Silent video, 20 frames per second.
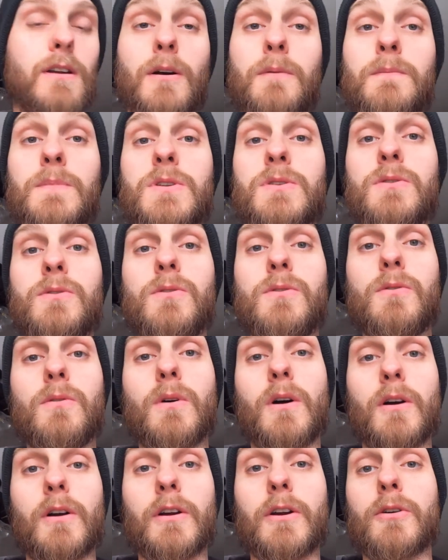come
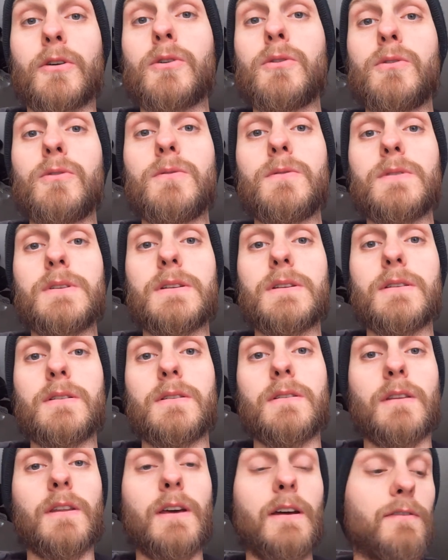to our cruise,
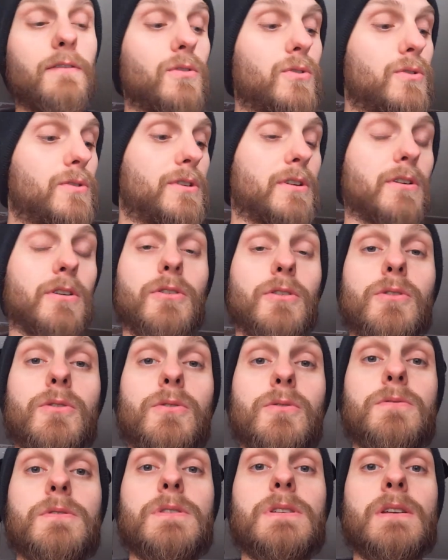the Evolution
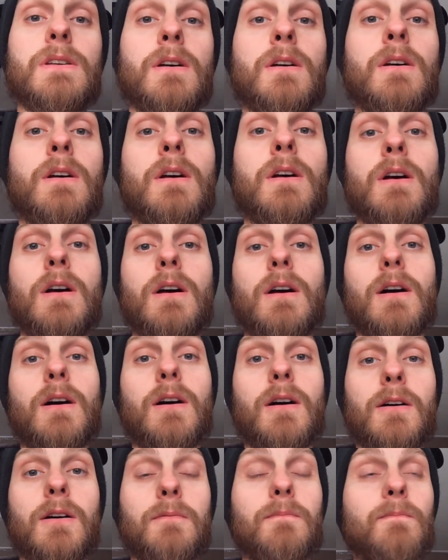Cruise,
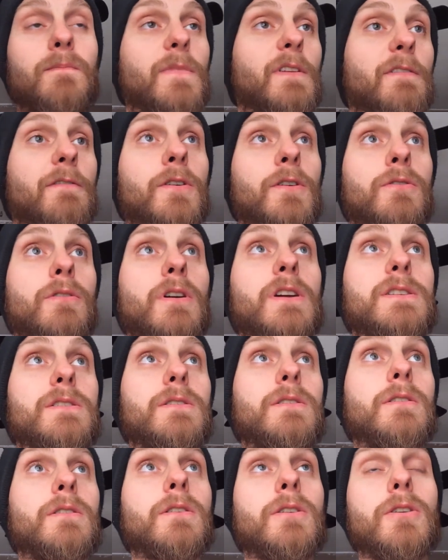uh,
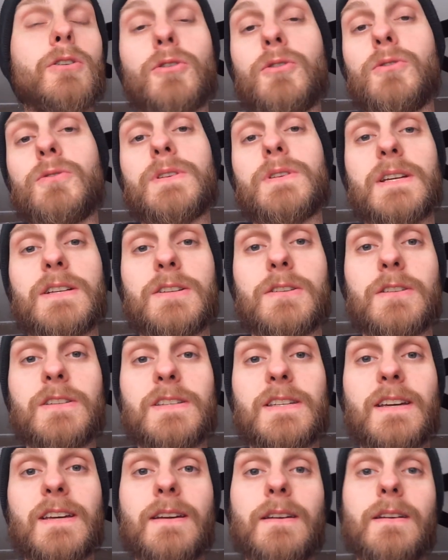fundraiser cruise, I should
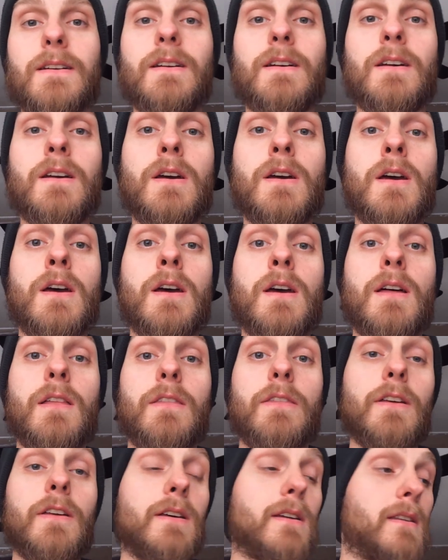say,
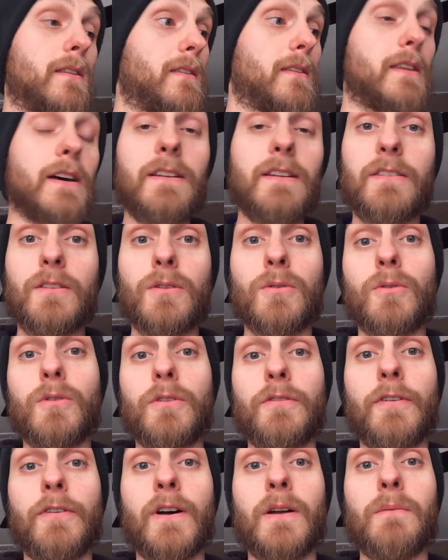then that's
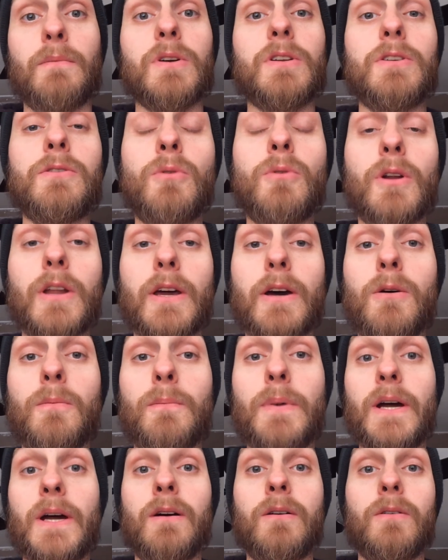totally fine. But you want to
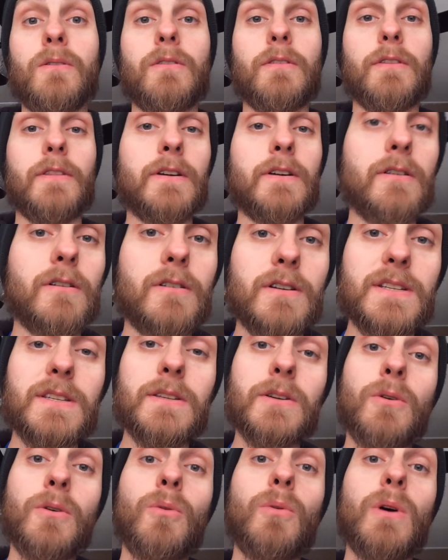help out, there are
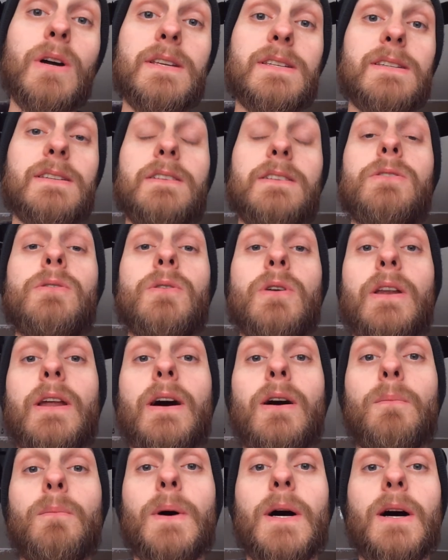still ways that you can
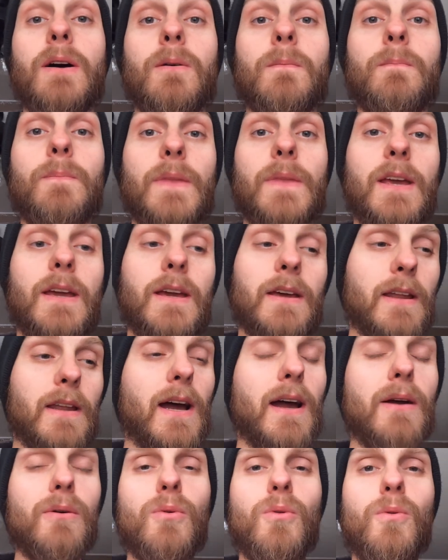help out, and
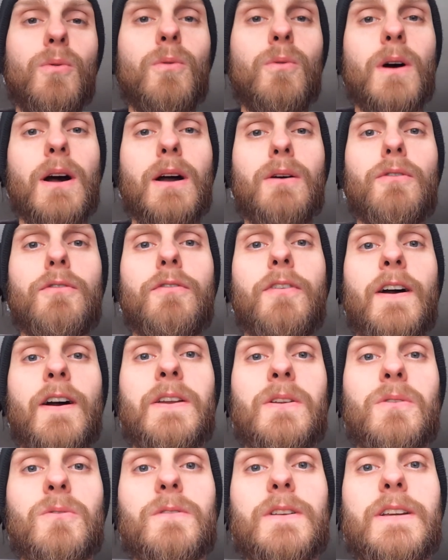I will I will
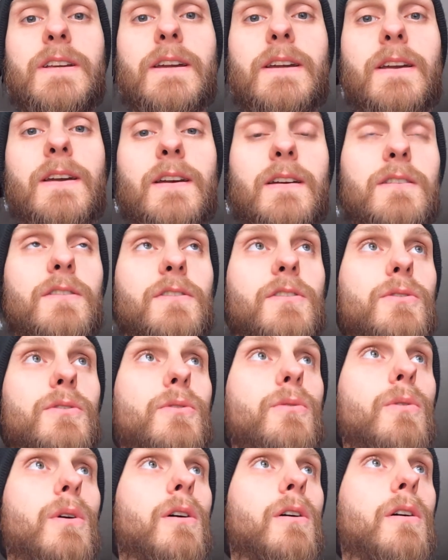find a link
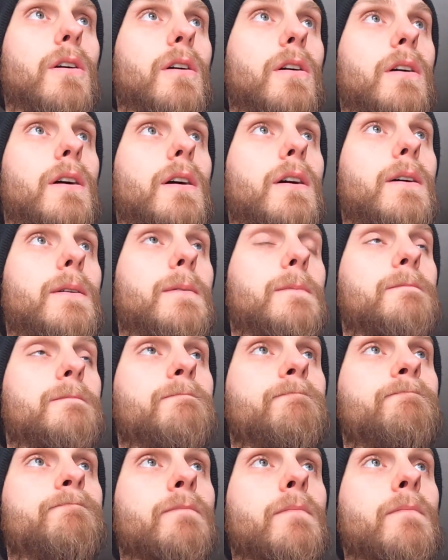to our. Um,